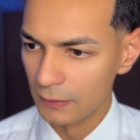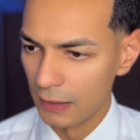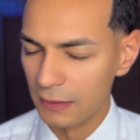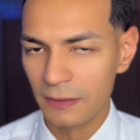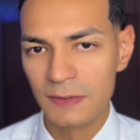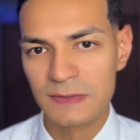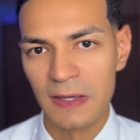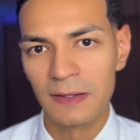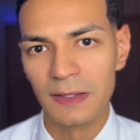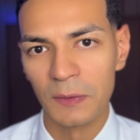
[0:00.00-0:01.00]
I
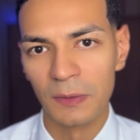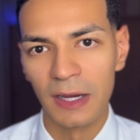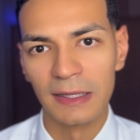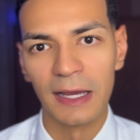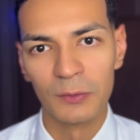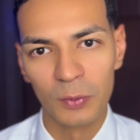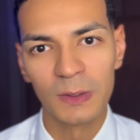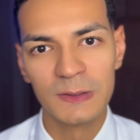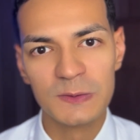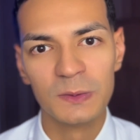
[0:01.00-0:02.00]
understand now. I
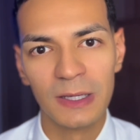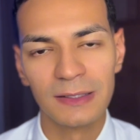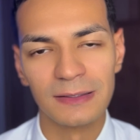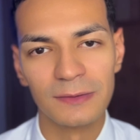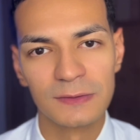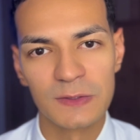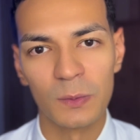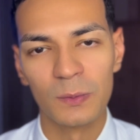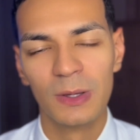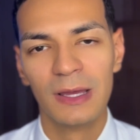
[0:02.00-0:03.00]
really do get it.
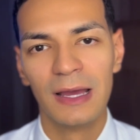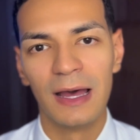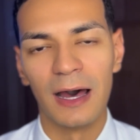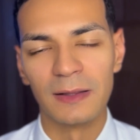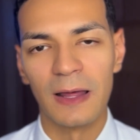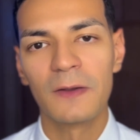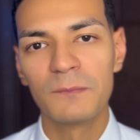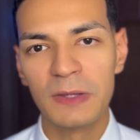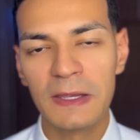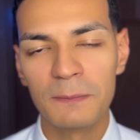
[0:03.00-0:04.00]
So a lot
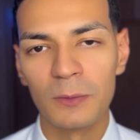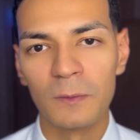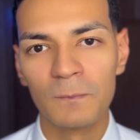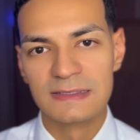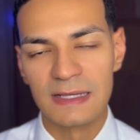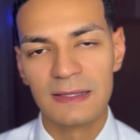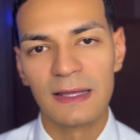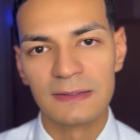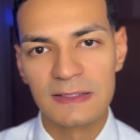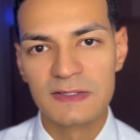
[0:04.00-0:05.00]
of people say
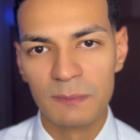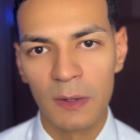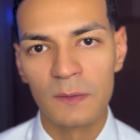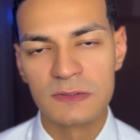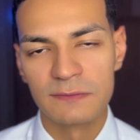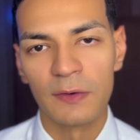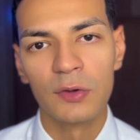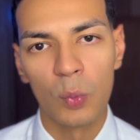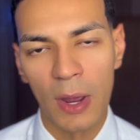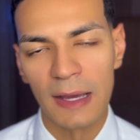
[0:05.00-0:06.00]
that this smells
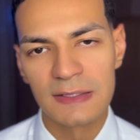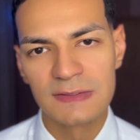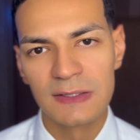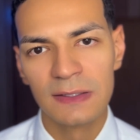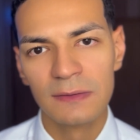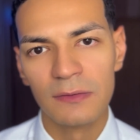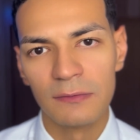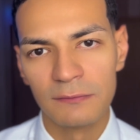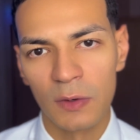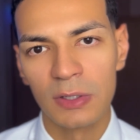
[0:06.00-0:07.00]
very waxy,
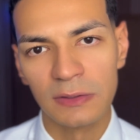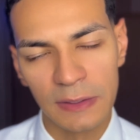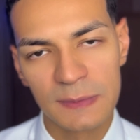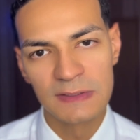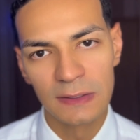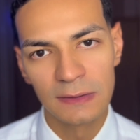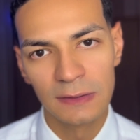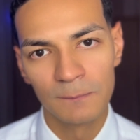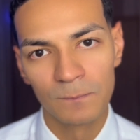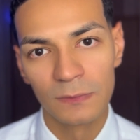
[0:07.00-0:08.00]
very
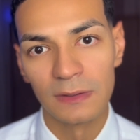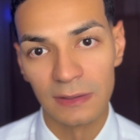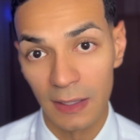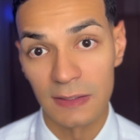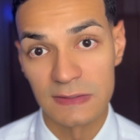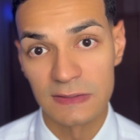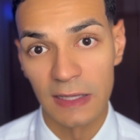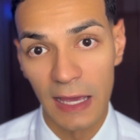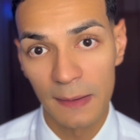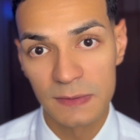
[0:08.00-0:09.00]
lipsticky. Yes,
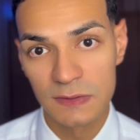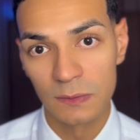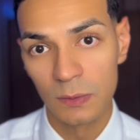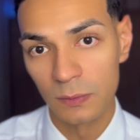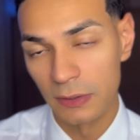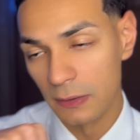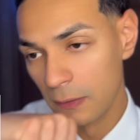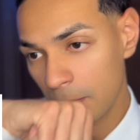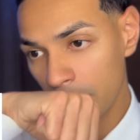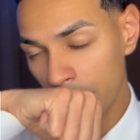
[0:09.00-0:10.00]
absolutely.
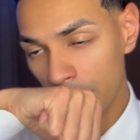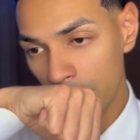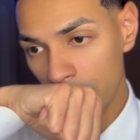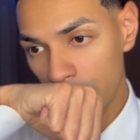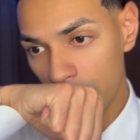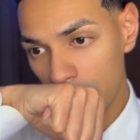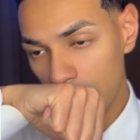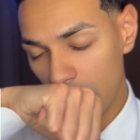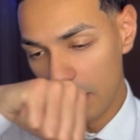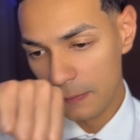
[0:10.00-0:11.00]

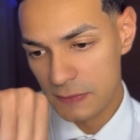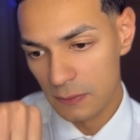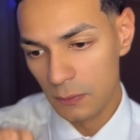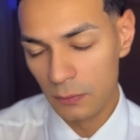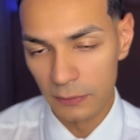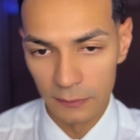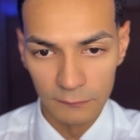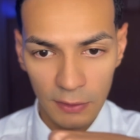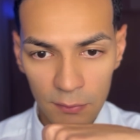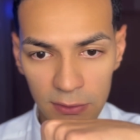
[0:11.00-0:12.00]
Absolutely.
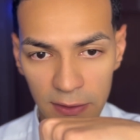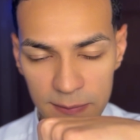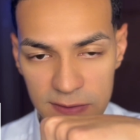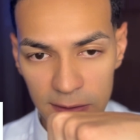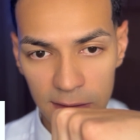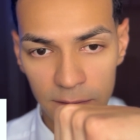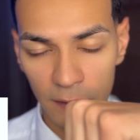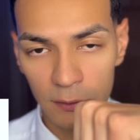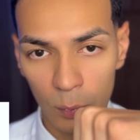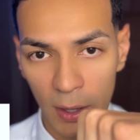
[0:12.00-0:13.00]
Very lipsticky,
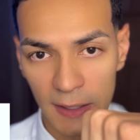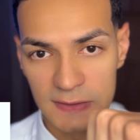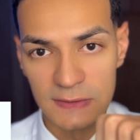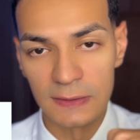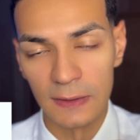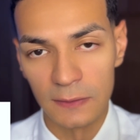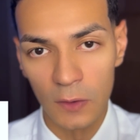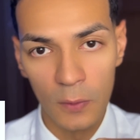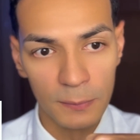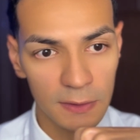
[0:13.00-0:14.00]
very waxy in the
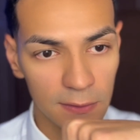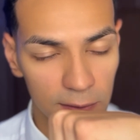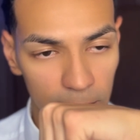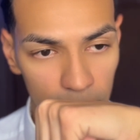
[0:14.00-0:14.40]
opening.